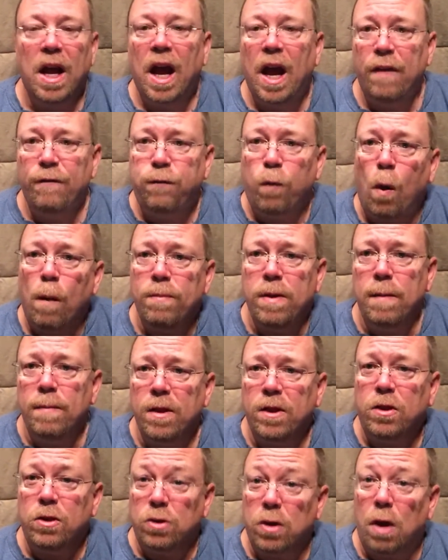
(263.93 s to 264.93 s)
Inform them
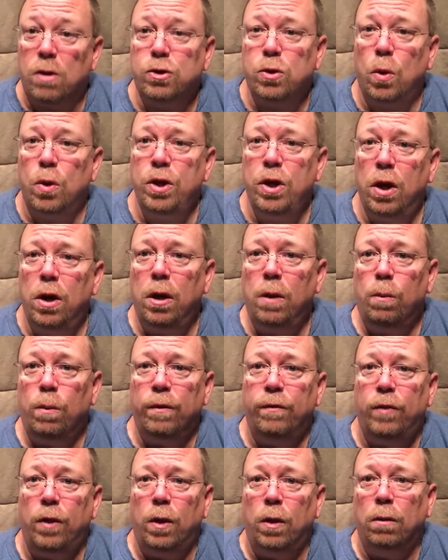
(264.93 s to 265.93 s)
that there's also a yearly
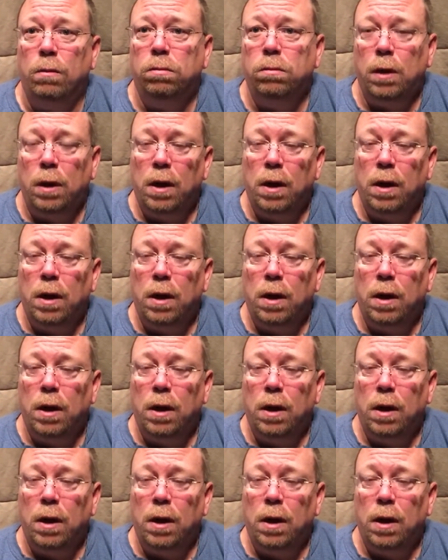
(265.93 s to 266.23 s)
review.